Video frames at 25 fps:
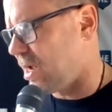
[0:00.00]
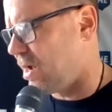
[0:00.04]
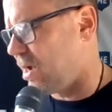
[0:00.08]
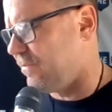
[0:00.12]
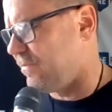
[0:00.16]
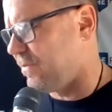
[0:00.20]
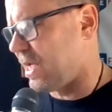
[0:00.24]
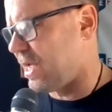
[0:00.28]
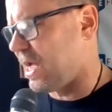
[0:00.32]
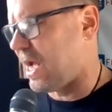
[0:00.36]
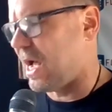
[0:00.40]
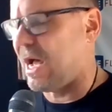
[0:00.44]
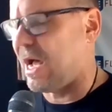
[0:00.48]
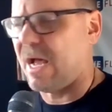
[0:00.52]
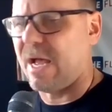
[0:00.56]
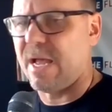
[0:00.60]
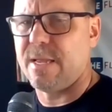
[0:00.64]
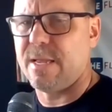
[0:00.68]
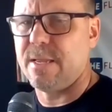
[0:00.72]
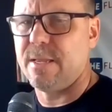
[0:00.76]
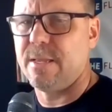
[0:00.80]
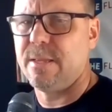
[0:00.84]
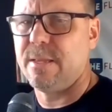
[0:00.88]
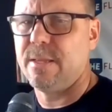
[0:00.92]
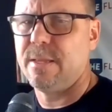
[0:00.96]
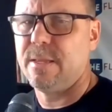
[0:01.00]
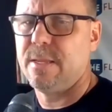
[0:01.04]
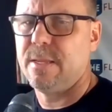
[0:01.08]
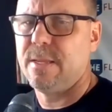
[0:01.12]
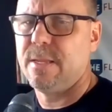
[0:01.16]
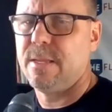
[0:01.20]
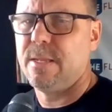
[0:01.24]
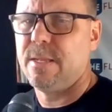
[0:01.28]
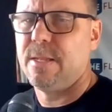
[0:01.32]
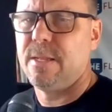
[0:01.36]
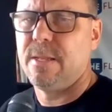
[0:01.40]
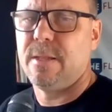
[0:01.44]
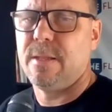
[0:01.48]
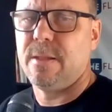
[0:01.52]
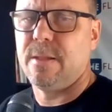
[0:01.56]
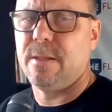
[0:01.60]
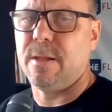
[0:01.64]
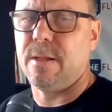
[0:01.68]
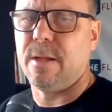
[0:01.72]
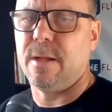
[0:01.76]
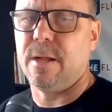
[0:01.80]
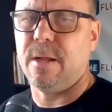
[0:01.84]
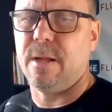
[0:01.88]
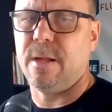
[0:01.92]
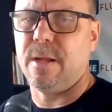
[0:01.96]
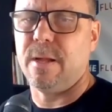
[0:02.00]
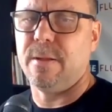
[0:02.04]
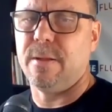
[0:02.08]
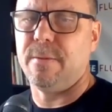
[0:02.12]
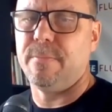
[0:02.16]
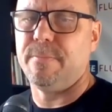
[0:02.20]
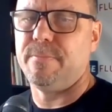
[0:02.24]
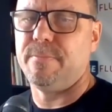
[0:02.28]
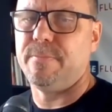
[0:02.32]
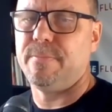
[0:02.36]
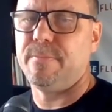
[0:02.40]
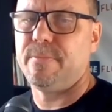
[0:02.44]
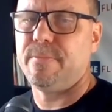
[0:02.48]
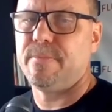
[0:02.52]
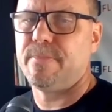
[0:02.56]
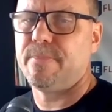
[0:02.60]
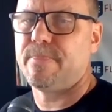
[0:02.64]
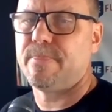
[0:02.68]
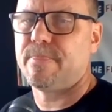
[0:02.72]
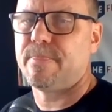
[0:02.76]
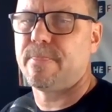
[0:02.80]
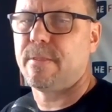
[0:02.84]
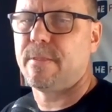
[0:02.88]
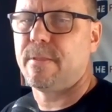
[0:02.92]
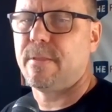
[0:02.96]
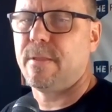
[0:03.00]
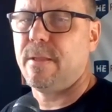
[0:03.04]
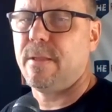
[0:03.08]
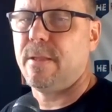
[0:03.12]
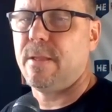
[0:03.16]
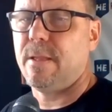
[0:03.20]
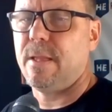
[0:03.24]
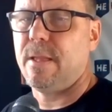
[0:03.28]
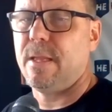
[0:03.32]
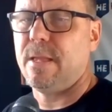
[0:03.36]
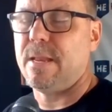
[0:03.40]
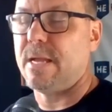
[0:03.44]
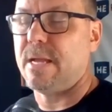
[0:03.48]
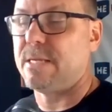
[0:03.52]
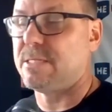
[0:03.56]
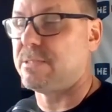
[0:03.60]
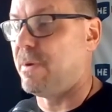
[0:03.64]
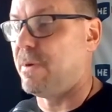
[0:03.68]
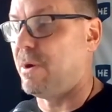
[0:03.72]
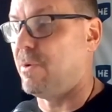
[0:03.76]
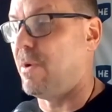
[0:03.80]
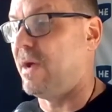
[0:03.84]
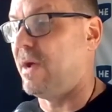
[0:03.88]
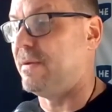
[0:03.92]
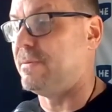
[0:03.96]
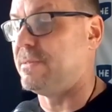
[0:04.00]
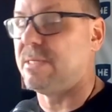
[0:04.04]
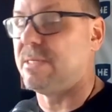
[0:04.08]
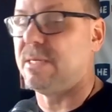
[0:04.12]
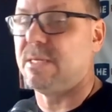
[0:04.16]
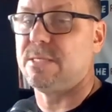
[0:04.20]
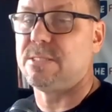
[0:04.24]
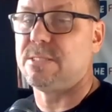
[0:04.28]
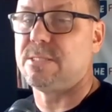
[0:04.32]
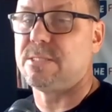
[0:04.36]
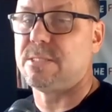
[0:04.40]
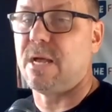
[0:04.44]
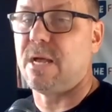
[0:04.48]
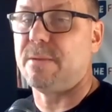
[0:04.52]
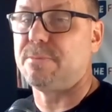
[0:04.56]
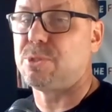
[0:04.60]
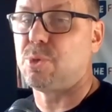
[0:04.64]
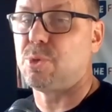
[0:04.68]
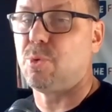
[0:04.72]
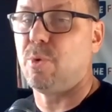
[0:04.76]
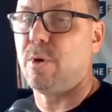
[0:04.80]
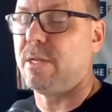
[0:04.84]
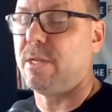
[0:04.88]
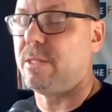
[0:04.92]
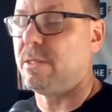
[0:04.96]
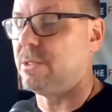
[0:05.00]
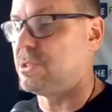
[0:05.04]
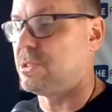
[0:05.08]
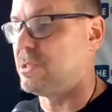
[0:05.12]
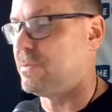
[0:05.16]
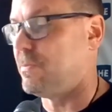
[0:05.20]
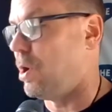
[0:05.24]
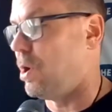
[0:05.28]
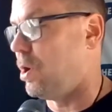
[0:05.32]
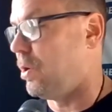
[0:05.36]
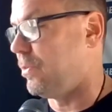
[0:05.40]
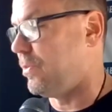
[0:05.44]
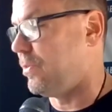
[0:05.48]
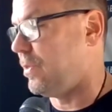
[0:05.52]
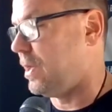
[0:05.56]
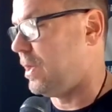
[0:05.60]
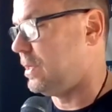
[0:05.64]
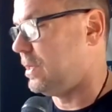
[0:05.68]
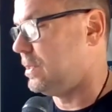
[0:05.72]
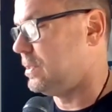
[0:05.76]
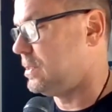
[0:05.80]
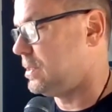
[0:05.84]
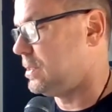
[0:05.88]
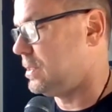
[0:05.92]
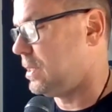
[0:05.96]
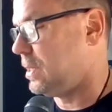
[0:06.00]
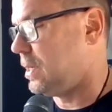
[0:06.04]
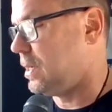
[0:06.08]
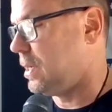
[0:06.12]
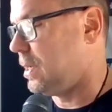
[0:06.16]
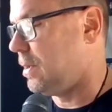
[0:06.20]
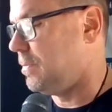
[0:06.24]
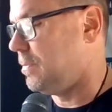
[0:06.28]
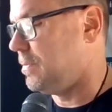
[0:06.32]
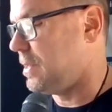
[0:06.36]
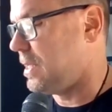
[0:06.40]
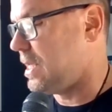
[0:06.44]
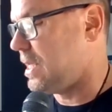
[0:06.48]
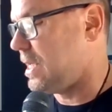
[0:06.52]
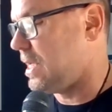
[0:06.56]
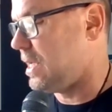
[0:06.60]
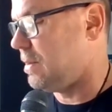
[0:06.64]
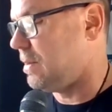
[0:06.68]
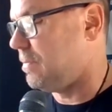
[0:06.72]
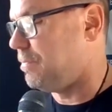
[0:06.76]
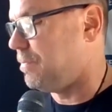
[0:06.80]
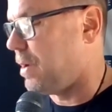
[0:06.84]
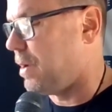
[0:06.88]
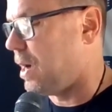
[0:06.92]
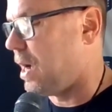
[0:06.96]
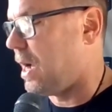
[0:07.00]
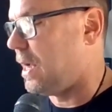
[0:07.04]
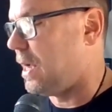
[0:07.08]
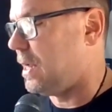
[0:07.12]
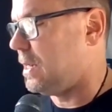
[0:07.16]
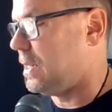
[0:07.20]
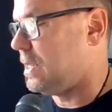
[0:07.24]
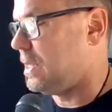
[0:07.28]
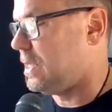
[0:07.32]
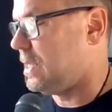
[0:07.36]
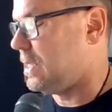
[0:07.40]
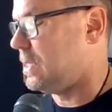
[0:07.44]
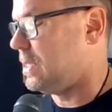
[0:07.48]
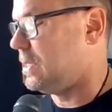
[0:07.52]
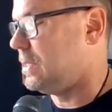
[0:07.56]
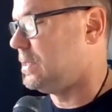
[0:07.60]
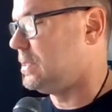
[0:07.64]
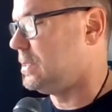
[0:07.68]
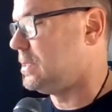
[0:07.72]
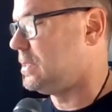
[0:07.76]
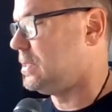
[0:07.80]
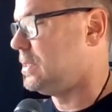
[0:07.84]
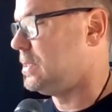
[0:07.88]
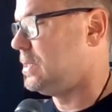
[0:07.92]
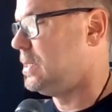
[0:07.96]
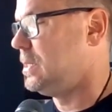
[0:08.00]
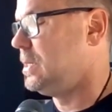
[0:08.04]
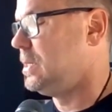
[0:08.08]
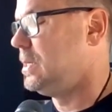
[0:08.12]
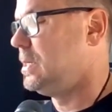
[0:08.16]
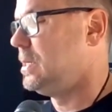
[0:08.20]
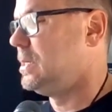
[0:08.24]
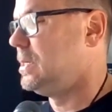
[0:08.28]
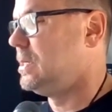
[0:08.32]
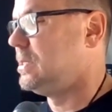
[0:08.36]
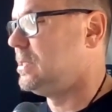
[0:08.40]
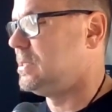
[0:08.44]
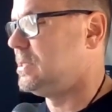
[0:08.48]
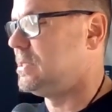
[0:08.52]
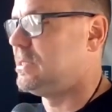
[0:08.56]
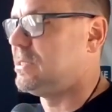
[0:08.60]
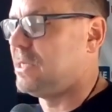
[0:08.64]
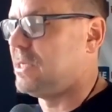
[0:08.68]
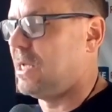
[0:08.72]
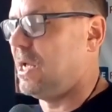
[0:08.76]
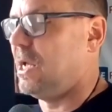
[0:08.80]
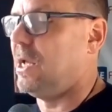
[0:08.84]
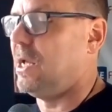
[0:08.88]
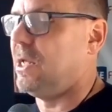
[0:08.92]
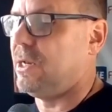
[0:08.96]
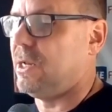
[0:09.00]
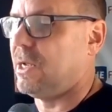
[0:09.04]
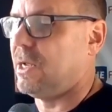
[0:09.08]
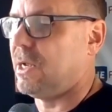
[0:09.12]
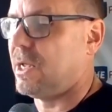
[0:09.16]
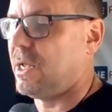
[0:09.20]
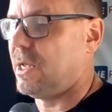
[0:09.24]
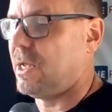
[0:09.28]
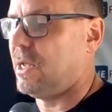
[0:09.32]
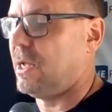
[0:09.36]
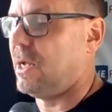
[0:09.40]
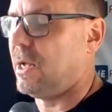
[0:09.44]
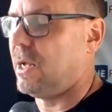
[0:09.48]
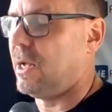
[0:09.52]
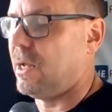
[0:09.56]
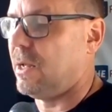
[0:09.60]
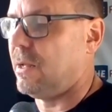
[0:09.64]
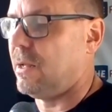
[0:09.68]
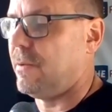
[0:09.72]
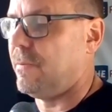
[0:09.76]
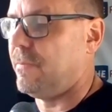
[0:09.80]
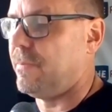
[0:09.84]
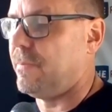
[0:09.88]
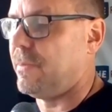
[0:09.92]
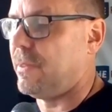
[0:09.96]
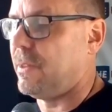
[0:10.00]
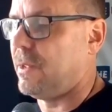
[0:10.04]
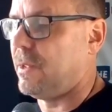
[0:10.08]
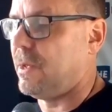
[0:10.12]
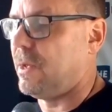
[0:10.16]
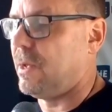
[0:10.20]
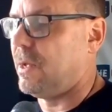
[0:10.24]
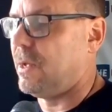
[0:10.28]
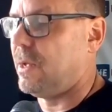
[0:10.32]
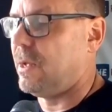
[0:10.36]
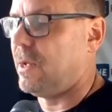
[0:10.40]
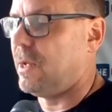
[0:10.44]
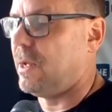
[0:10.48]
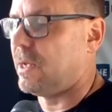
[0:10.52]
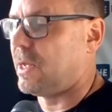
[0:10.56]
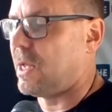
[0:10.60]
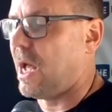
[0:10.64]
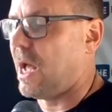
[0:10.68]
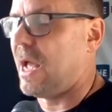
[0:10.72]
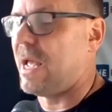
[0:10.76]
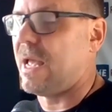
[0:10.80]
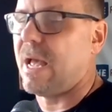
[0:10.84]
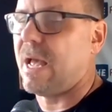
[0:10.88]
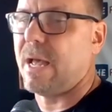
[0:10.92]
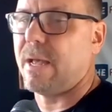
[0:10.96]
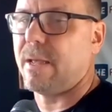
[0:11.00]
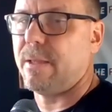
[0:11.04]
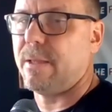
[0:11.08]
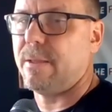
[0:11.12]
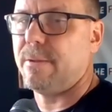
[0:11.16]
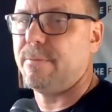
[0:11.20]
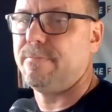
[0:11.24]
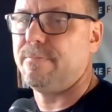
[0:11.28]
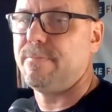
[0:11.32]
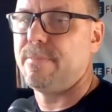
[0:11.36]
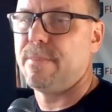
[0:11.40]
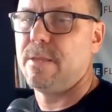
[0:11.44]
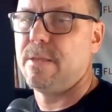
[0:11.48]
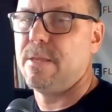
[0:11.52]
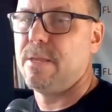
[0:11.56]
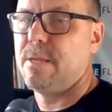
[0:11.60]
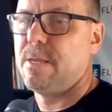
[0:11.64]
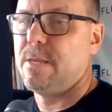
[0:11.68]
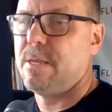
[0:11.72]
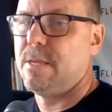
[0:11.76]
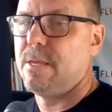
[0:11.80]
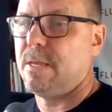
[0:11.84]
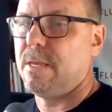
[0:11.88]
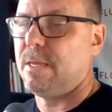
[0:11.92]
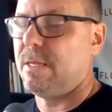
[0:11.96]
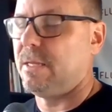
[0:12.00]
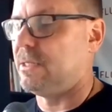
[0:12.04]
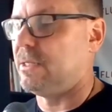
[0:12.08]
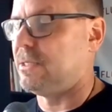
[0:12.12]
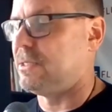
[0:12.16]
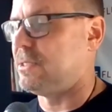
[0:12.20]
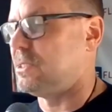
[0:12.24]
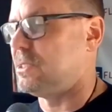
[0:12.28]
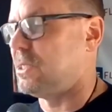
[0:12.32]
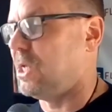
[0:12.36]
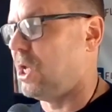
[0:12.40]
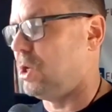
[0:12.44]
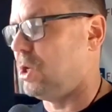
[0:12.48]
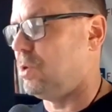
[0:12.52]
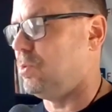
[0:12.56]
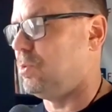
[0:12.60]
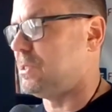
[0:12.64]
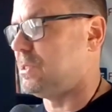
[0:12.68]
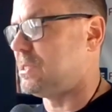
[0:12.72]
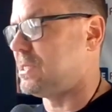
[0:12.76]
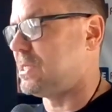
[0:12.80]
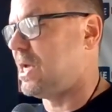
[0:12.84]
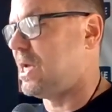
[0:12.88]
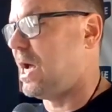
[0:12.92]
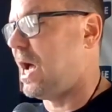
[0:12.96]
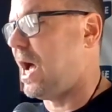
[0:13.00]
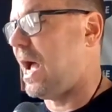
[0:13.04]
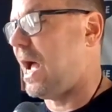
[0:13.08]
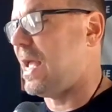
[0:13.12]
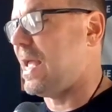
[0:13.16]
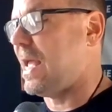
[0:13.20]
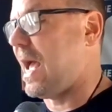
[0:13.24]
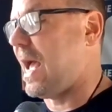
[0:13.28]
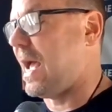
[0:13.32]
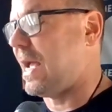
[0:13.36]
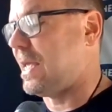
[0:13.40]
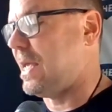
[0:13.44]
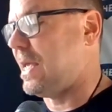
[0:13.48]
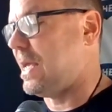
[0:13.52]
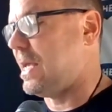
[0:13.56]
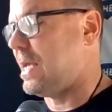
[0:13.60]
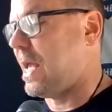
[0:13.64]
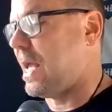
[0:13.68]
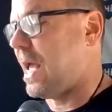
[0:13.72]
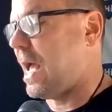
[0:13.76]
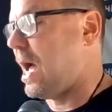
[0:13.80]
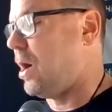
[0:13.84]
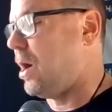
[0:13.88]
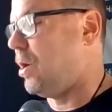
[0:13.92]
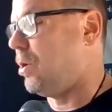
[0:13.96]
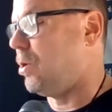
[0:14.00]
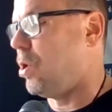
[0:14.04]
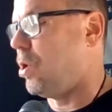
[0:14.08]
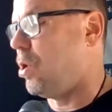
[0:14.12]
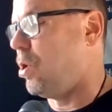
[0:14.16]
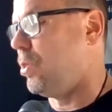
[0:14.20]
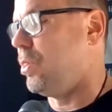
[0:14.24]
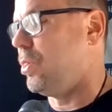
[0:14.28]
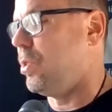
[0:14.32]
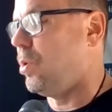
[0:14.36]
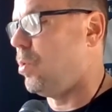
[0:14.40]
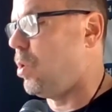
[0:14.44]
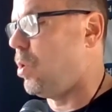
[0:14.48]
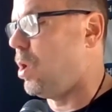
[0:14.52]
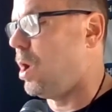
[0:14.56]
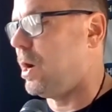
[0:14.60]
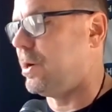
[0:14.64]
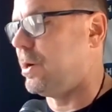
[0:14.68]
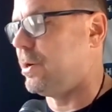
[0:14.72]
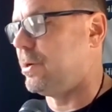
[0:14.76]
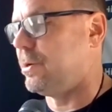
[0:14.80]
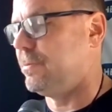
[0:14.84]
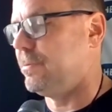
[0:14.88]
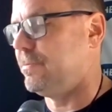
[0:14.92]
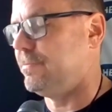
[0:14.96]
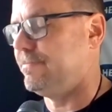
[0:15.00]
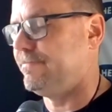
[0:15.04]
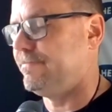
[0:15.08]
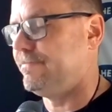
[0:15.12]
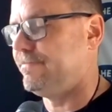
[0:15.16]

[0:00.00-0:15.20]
of a guy. Um, and as my wife says, stop sweating the small things. Um, he had bought his son a, um, a, a kayak, and his son was kayaking out on the water.